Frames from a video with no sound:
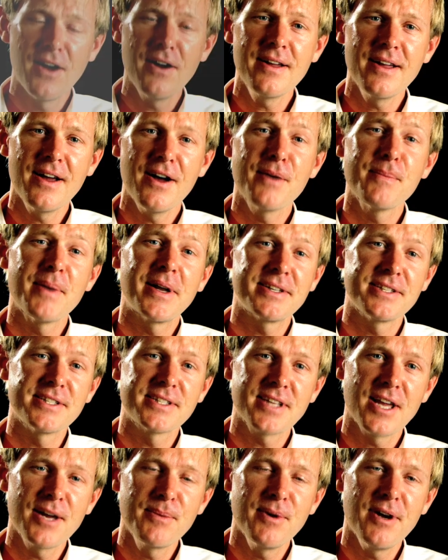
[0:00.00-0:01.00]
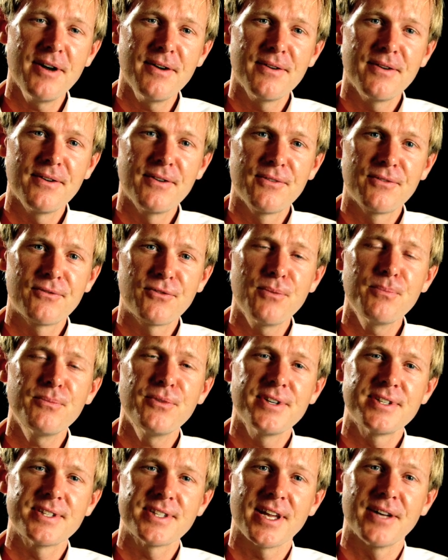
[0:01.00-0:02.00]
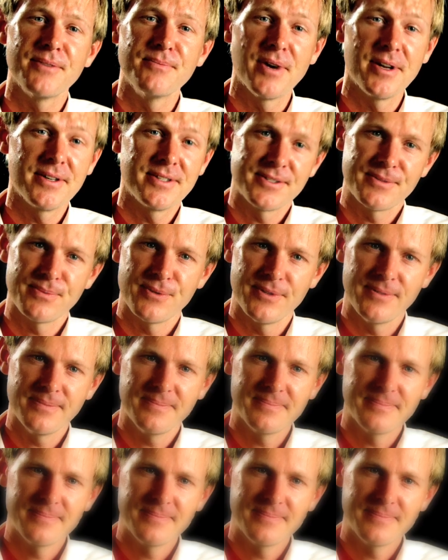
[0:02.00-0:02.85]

Hi, I'm Andy Stobart from Bridgestone Motorsport.